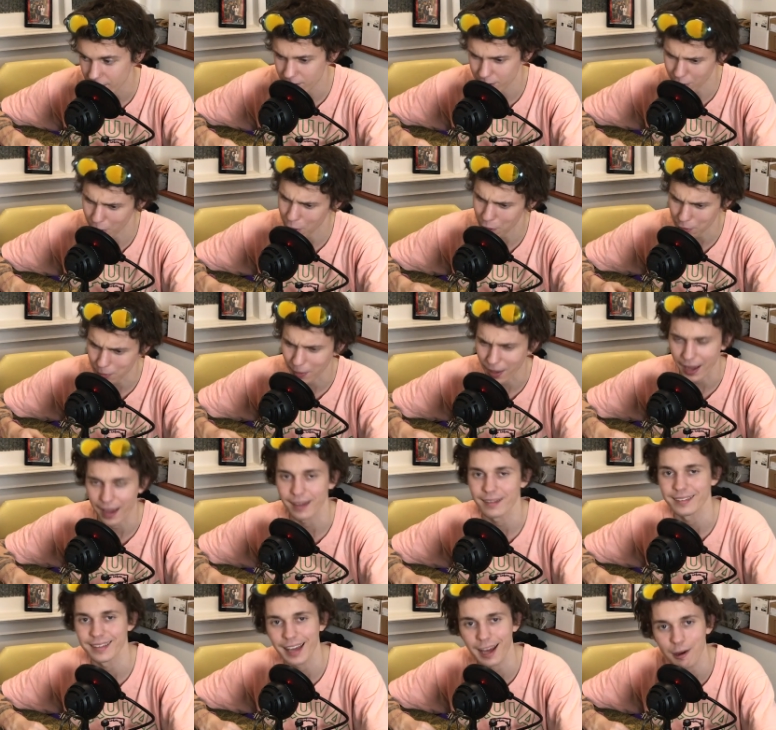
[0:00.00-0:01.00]
Starred
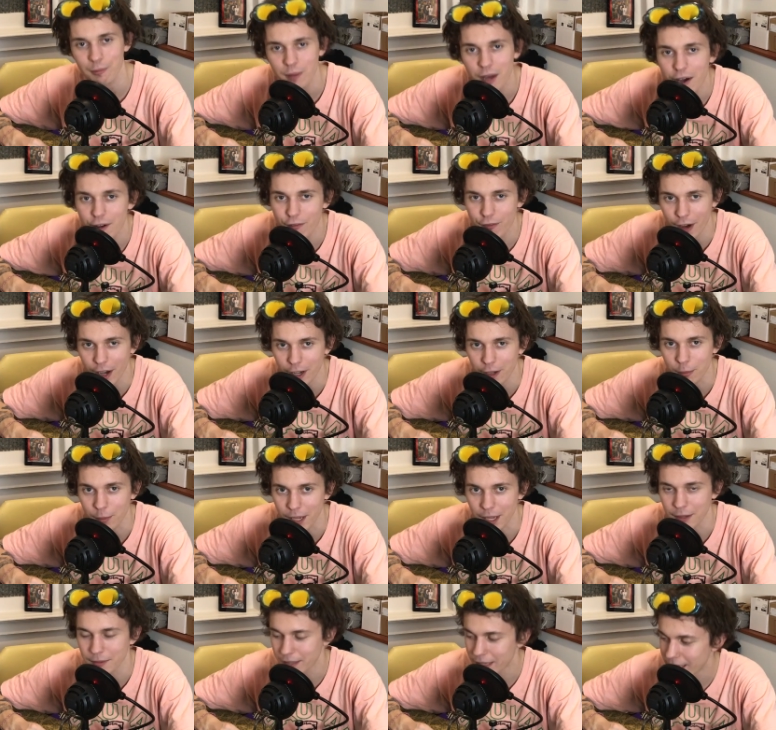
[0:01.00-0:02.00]
by. Yep. Fuck
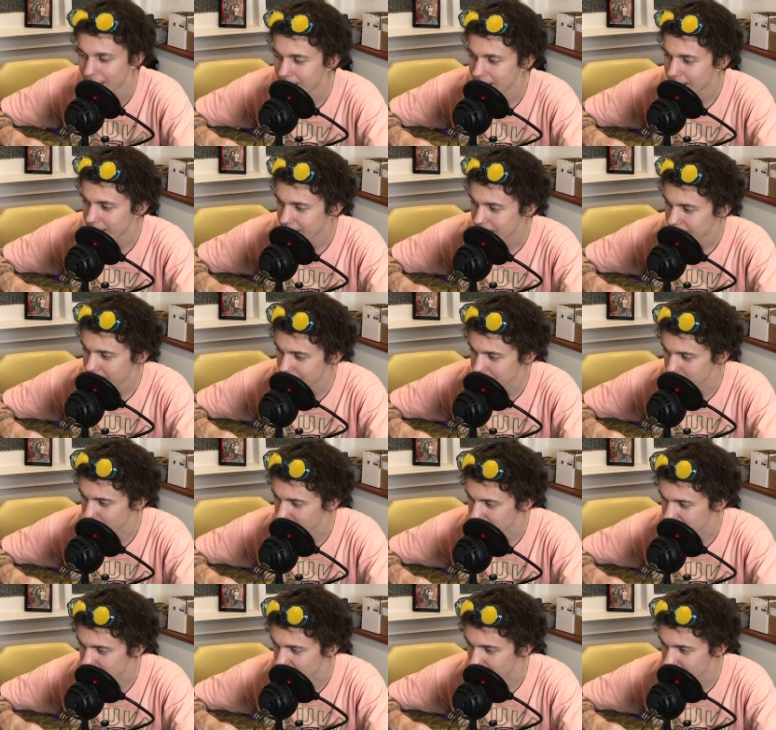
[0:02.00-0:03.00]
me. That doesn't
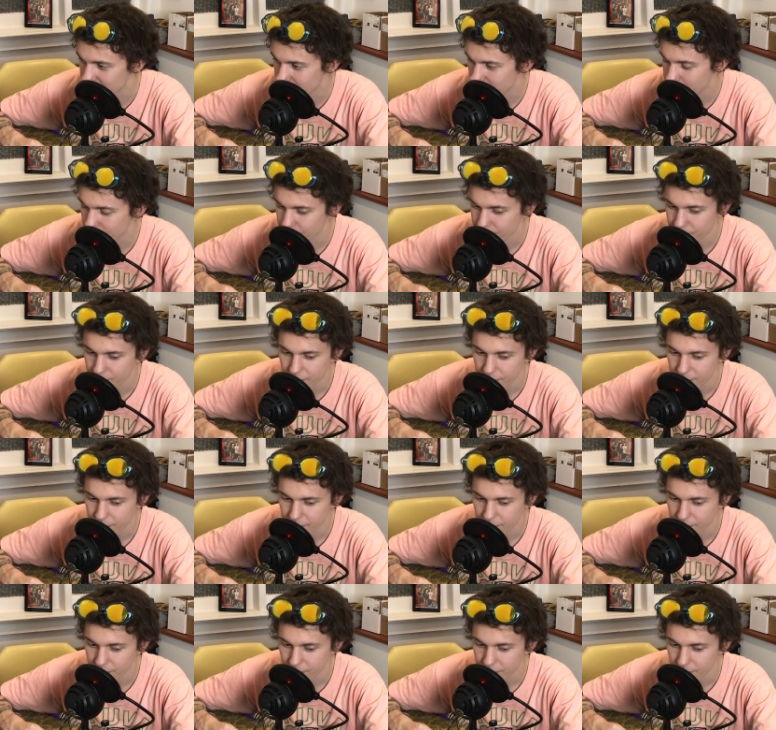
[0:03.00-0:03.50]
make sense.